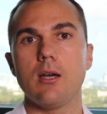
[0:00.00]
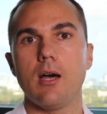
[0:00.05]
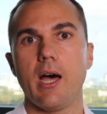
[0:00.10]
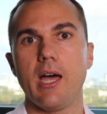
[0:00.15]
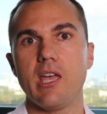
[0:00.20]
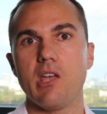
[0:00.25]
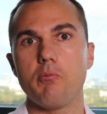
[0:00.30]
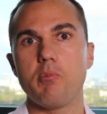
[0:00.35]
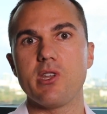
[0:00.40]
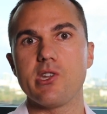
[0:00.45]

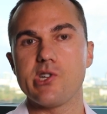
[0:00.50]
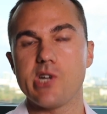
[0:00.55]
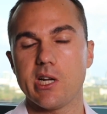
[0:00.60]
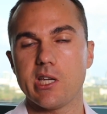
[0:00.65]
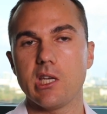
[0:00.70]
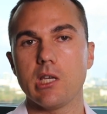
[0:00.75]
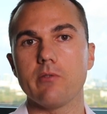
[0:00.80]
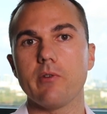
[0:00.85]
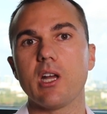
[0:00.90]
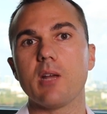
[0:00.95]
I have been
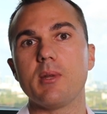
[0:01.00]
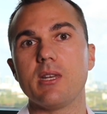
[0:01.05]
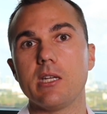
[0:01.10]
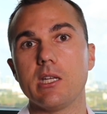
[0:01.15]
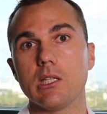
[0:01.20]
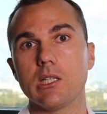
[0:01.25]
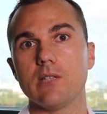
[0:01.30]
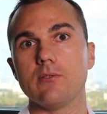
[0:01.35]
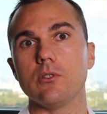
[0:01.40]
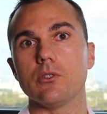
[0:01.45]
checking vitamin
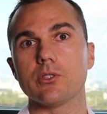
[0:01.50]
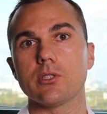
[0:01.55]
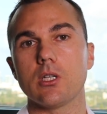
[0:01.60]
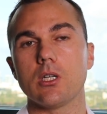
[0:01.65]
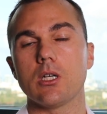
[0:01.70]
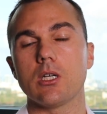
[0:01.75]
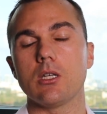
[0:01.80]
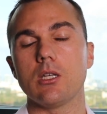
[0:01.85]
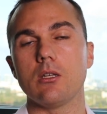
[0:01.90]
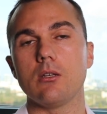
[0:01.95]
D levels
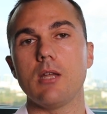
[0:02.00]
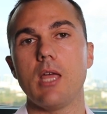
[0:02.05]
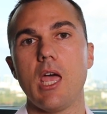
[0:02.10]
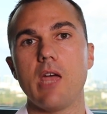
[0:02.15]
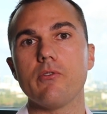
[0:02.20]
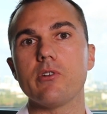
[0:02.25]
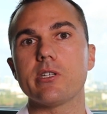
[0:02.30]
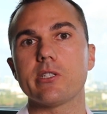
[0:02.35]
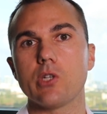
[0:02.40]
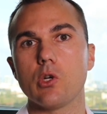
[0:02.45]
on
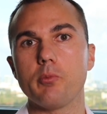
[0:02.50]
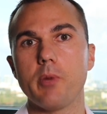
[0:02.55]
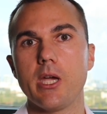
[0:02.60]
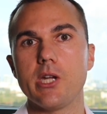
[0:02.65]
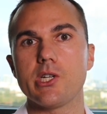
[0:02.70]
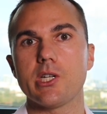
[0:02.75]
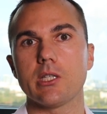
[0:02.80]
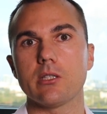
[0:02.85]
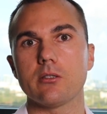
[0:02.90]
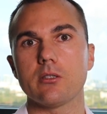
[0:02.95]
every single
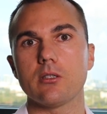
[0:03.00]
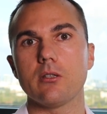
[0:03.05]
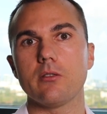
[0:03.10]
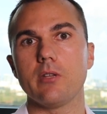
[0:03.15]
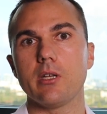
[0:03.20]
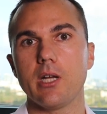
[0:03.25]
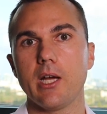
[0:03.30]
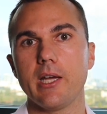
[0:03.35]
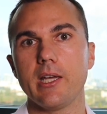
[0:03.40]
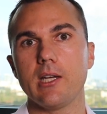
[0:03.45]
patient
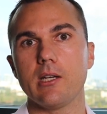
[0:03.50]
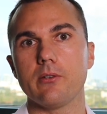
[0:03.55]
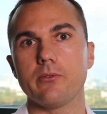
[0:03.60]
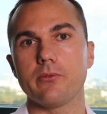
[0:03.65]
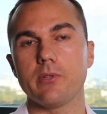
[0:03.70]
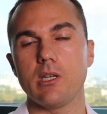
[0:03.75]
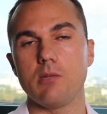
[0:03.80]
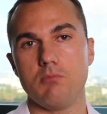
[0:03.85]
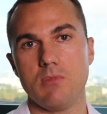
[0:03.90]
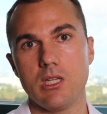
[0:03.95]
that I
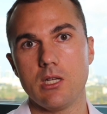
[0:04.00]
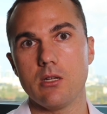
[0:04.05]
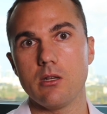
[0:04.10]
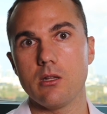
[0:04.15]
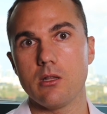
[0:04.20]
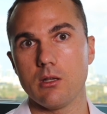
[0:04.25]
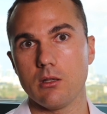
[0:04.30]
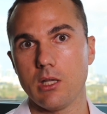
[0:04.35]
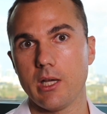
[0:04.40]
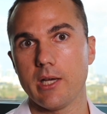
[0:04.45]
have admitted
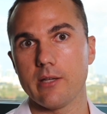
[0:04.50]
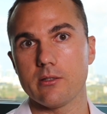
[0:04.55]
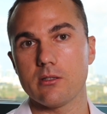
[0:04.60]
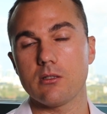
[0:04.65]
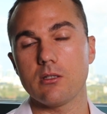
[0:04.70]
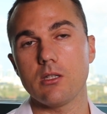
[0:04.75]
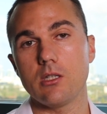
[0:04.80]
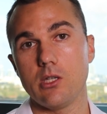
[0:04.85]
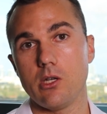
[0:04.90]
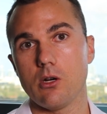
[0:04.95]
in the
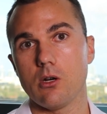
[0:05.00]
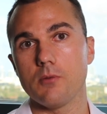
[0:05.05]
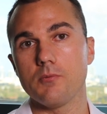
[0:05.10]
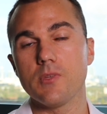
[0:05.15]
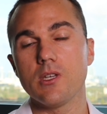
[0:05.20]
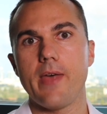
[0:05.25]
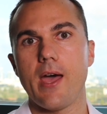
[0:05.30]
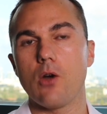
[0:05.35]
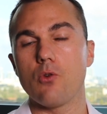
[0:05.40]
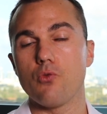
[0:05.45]
last year.
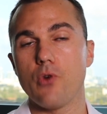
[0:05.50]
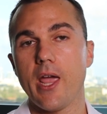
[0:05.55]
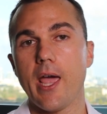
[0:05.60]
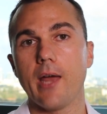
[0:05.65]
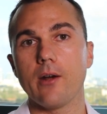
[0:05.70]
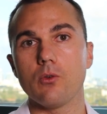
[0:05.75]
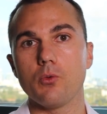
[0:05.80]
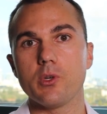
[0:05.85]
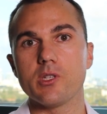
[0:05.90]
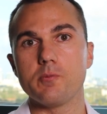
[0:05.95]
That
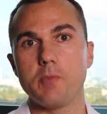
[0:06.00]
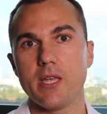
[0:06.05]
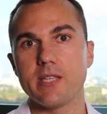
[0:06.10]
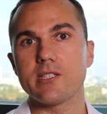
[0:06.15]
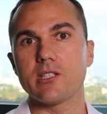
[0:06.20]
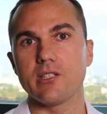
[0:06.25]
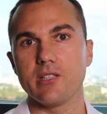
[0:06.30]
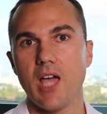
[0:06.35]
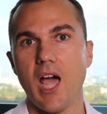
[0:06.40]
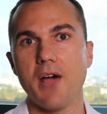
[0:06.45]
rant was
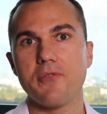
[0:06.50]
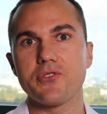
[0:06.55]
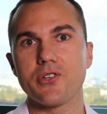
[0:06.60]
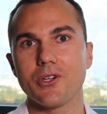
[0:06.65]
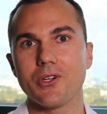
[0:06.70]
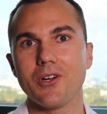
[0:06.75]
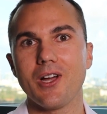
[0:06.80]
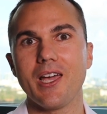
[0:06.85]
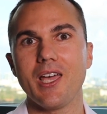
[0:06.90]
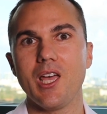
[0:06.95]
basically
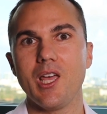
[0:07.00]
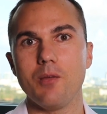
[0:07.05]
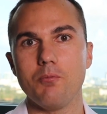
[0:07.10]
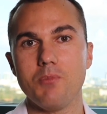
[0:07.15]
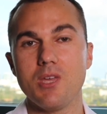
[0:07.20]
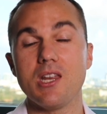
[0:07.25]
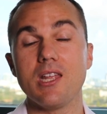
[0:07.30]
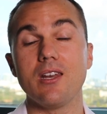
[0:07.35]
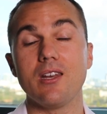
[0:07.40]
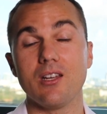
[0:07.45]
after I had
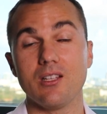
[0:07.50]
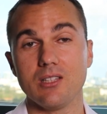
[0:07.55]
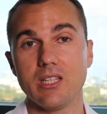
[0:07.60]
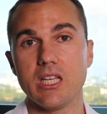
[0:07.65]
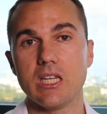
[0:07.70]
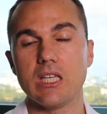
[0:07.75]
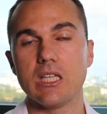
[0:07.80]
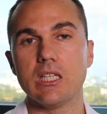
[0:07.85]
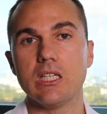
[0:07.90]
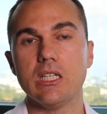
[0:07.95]
admitted a
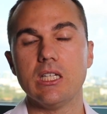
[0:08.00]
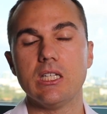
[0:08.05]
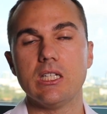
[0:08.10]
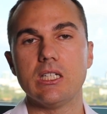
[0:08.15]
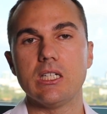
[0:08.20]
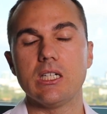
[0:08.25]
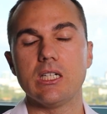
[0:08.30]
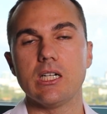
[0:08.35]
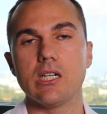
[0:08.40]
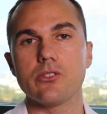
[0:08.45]
lady
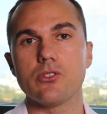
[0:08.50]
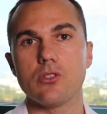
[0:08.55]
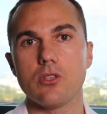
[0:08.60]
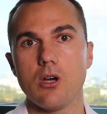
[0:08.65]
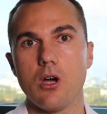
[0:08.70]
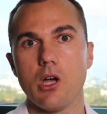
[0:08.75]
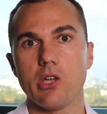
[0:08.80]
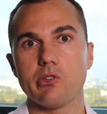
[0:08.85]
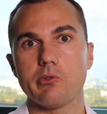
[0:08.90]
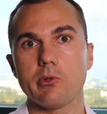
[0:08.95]
uh, to
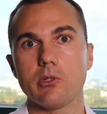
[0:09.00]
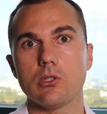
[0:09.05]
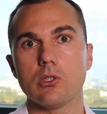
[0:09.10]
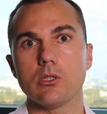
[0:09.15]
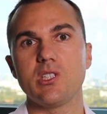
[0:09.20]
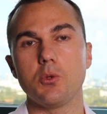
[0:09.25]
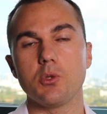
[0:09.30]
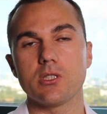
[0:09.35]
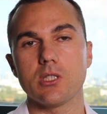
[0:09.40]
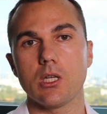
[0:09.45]
the
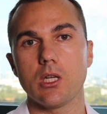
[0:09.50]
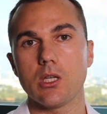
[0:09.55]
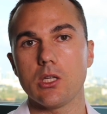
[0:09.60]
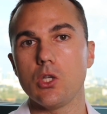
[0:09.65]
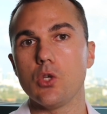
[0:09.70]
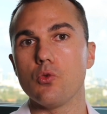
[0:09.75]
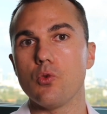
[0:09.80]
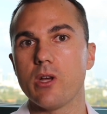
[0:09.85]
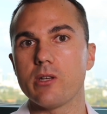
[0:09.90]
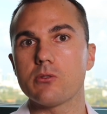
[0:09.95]
hospital. She was in
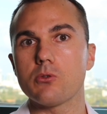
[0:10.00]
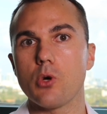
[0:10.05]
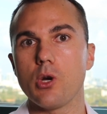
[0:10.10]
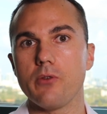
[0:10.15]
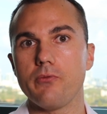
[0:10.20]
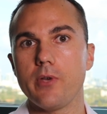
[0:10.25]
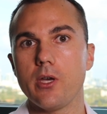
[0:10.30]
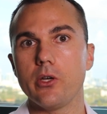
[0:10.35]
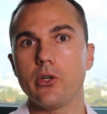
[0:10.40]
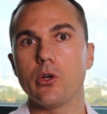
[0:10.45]
acute
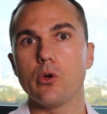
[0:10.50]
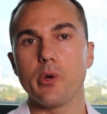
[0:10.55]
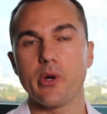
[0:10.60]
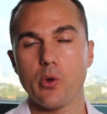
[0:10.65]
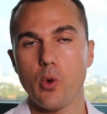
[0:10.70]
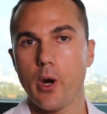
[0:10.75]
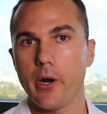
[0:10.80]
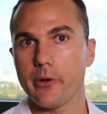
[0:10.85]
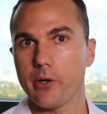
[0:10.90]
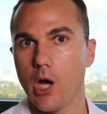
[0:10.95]
respiratory failure
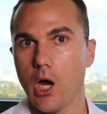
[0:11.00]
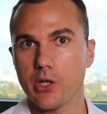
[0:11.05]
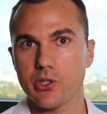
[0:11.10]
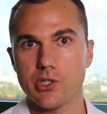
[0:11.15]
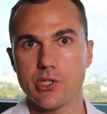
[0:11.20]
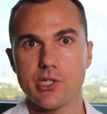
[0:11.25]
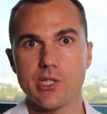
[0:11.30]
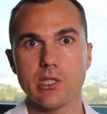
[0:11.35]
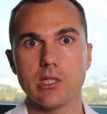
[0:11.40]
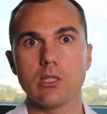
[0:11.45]
requiring
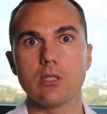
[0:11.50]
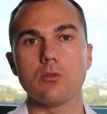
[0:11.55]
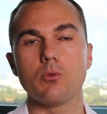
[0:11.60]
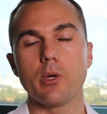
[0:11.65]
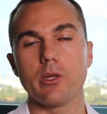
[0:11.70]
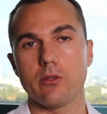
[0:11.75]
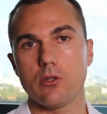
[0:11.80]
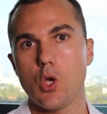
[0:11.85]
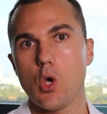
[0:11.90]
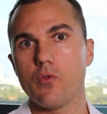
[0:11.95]
oxygen
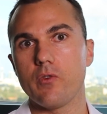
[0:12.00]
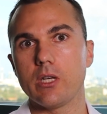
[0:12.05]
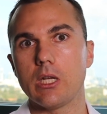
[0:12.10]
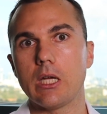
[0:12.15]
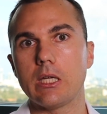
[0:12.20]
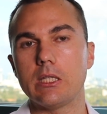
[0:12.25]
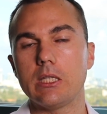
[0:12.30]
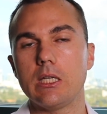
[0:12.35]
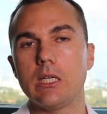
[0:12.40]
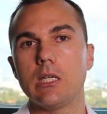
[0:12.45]
with COVID
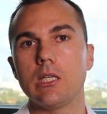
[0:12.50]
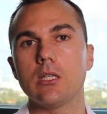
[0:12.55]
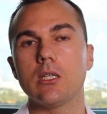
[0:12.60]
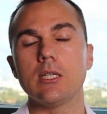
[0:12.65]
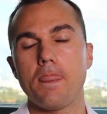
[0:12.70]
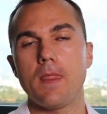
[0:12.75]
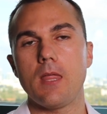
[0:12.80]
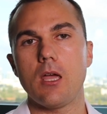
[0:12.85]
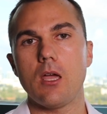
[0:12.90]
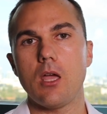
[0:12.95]

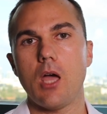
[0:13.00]
19.